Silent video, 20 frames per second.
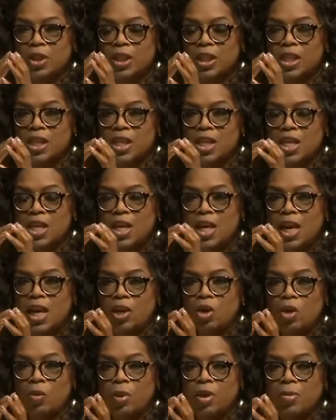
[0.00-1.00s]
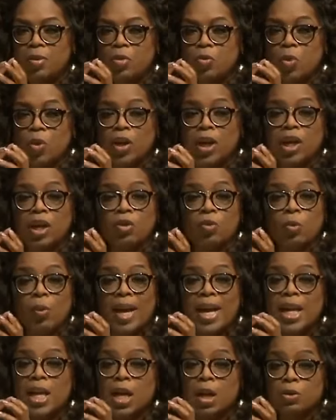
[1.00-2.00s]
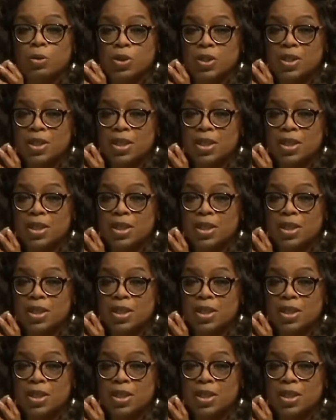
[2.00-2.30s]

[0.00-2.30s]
many more people that we don't even know by